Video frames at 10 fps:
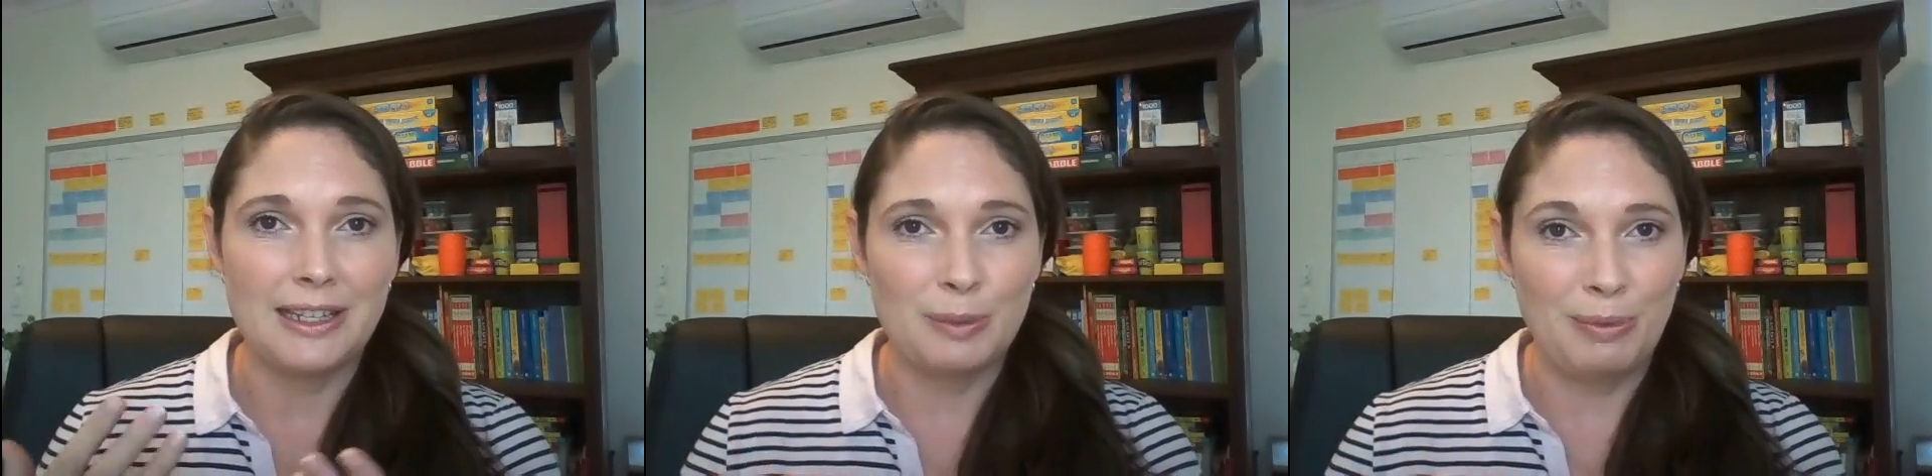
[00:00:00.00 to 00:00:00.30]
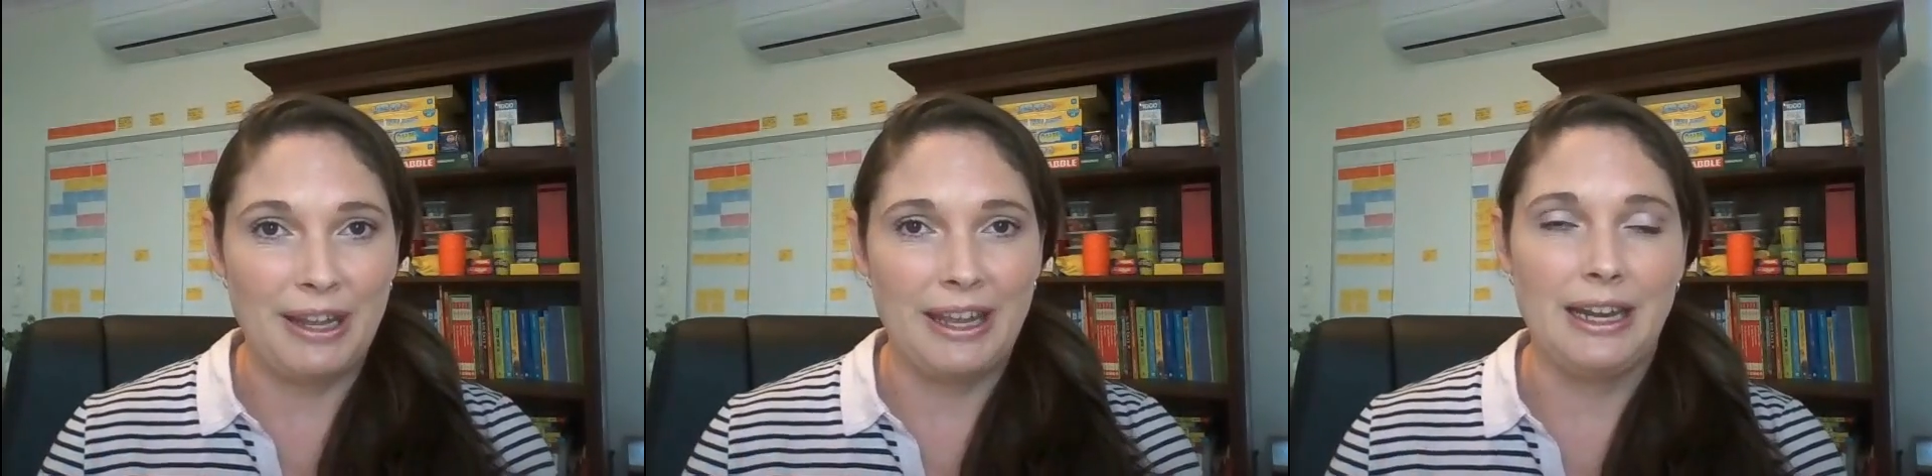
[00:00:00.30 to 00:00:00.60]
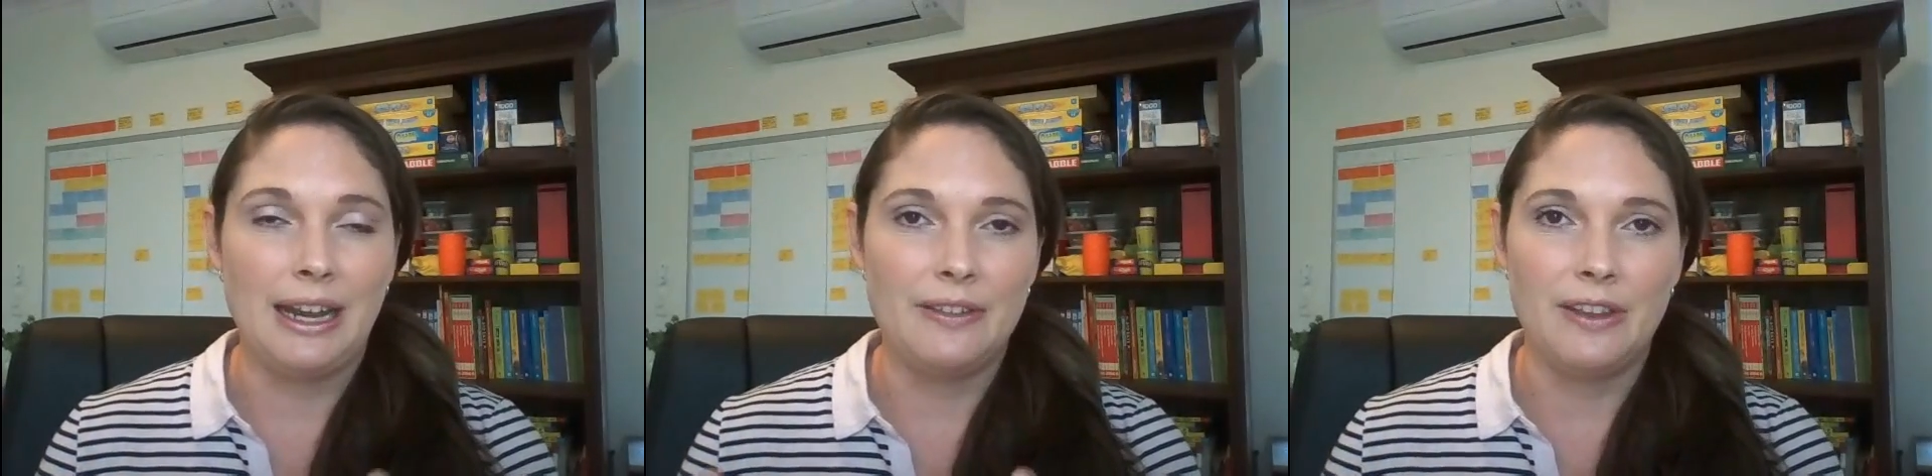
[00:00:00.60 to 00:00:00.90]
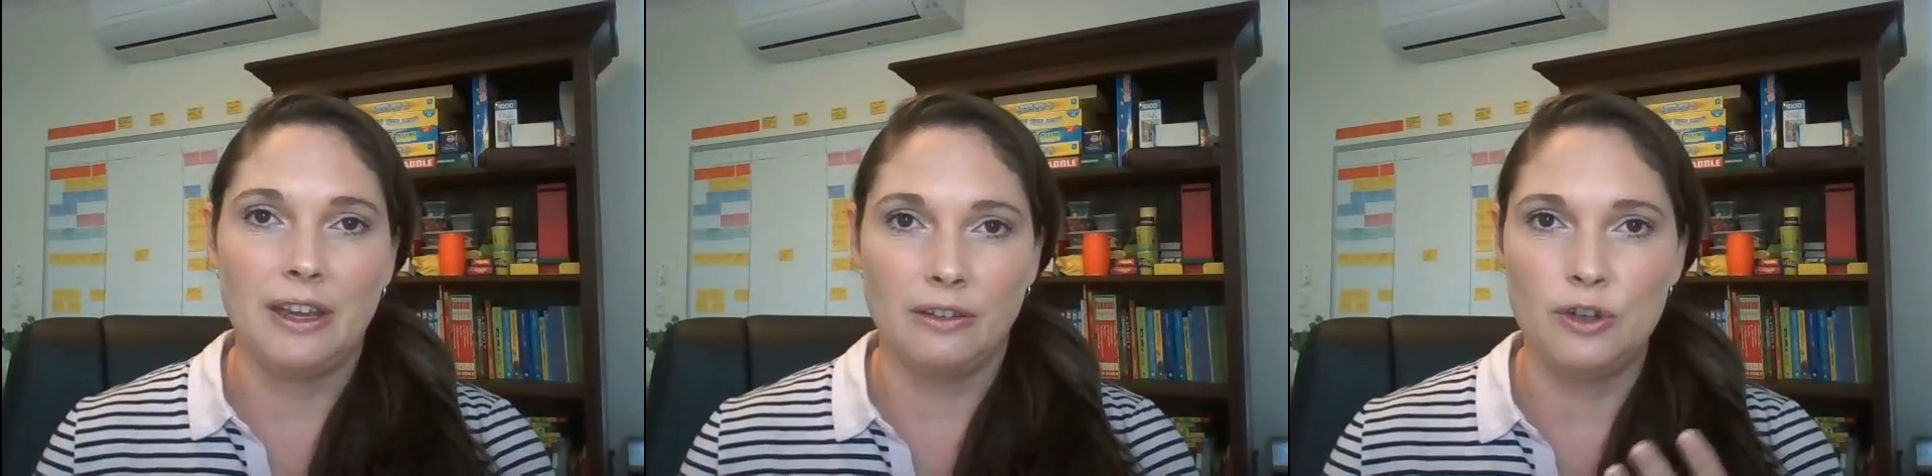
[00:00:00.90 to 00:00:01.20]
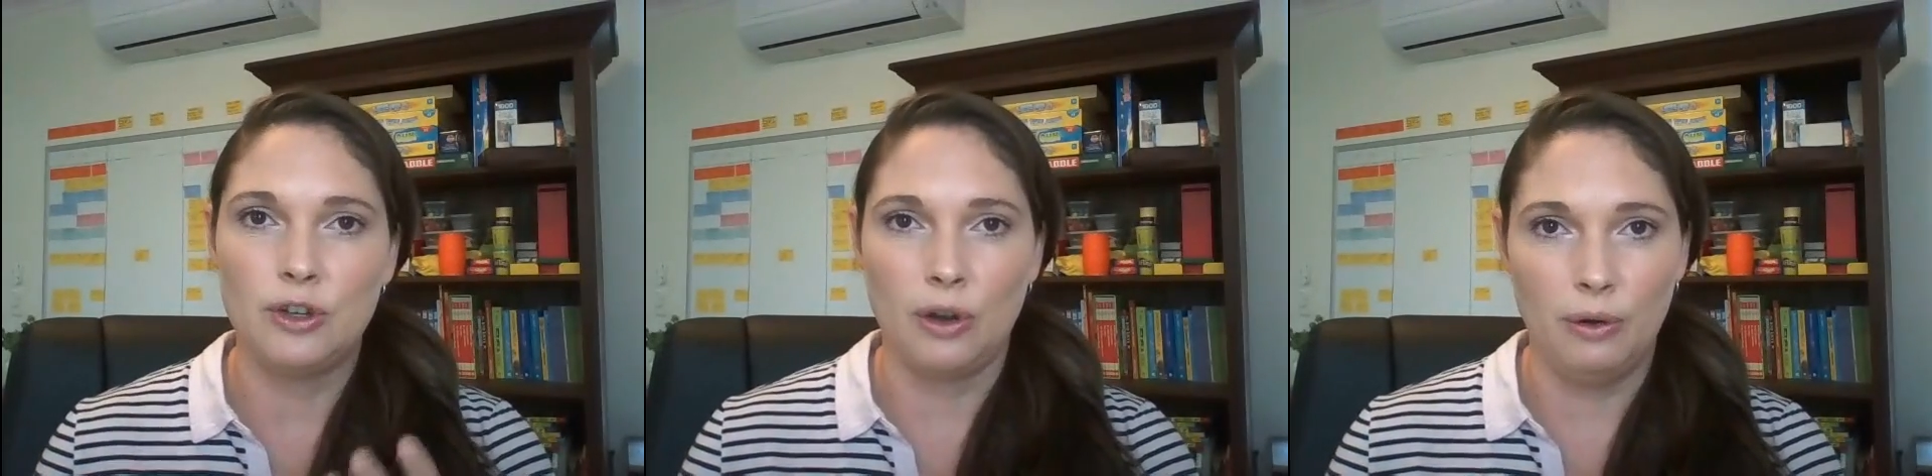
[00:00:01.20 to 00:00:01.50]
explain how the
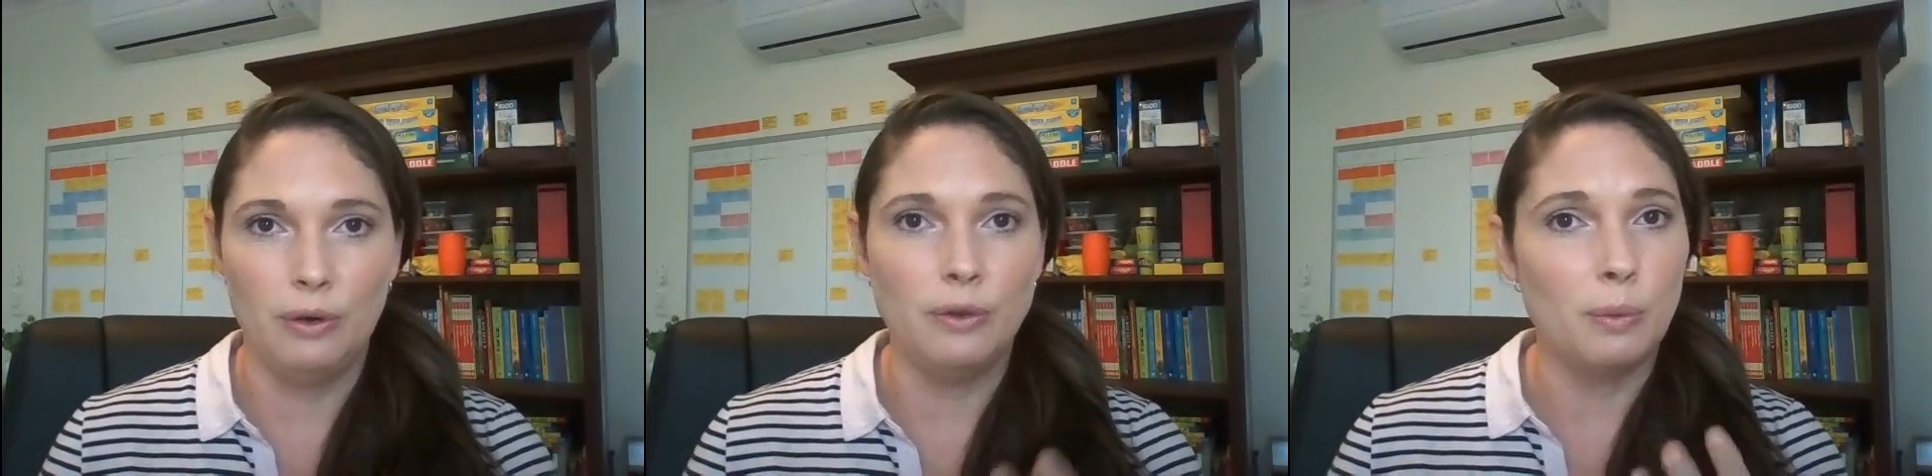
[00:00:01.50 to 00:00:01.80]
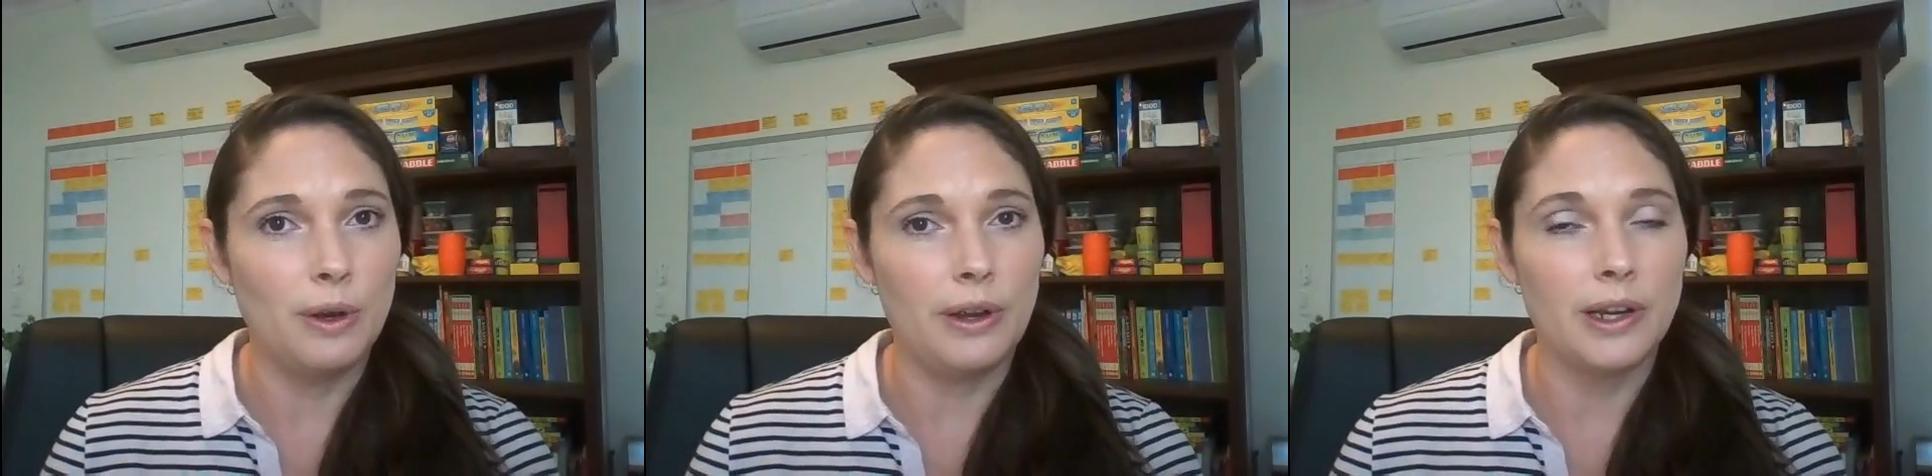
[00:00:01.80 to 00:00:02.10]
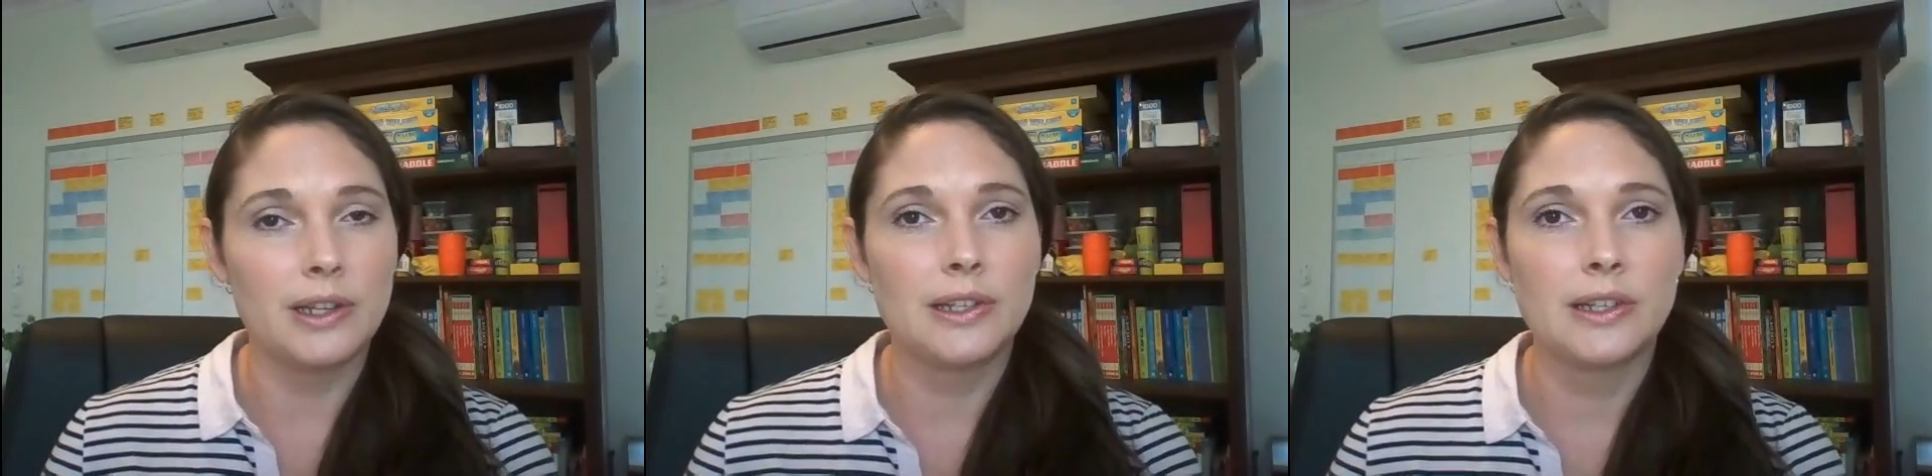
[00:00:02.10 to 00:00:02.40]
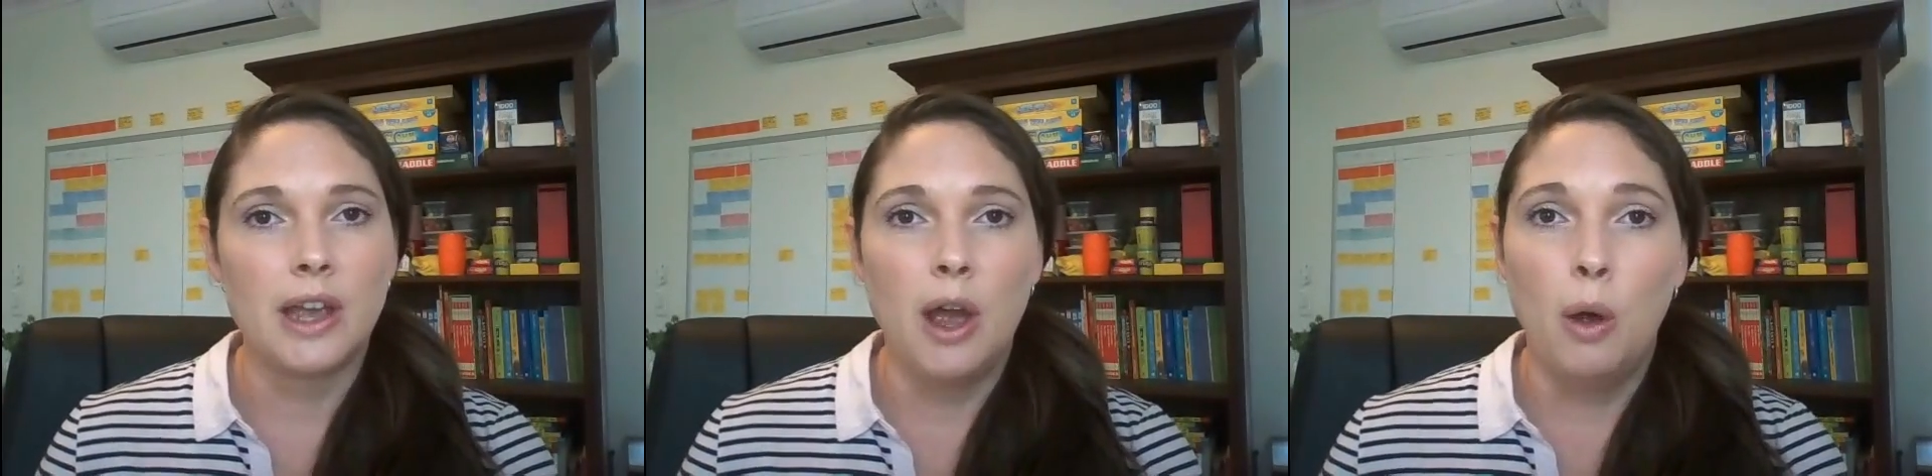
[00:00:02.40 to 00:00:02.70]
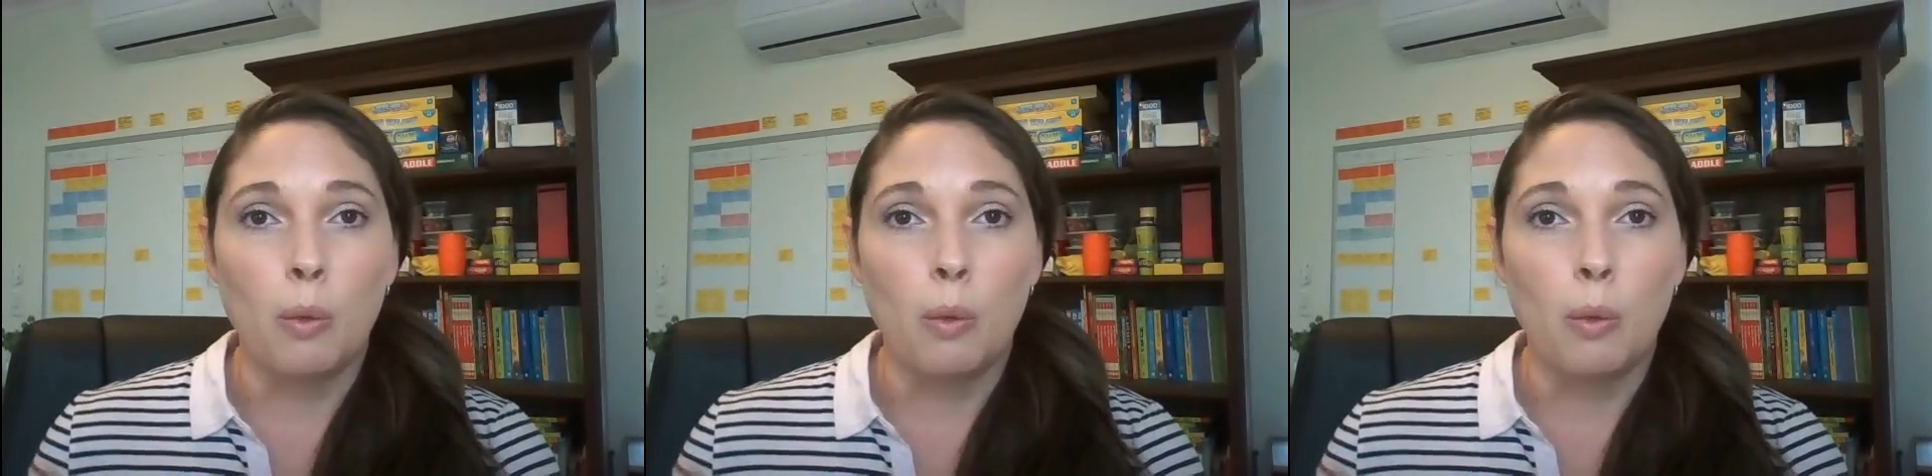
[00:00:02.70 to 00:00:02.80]
English code works.